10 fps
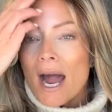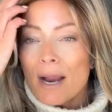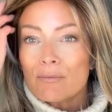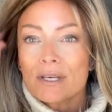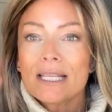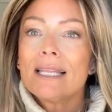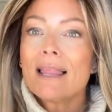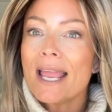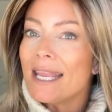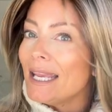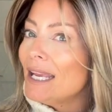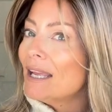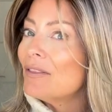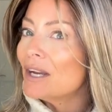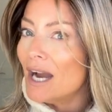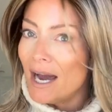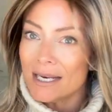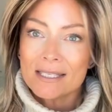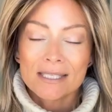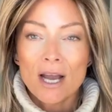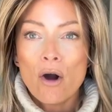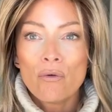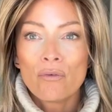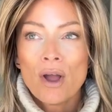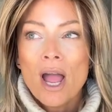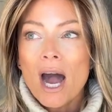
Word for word: I'm really liking the cut itself.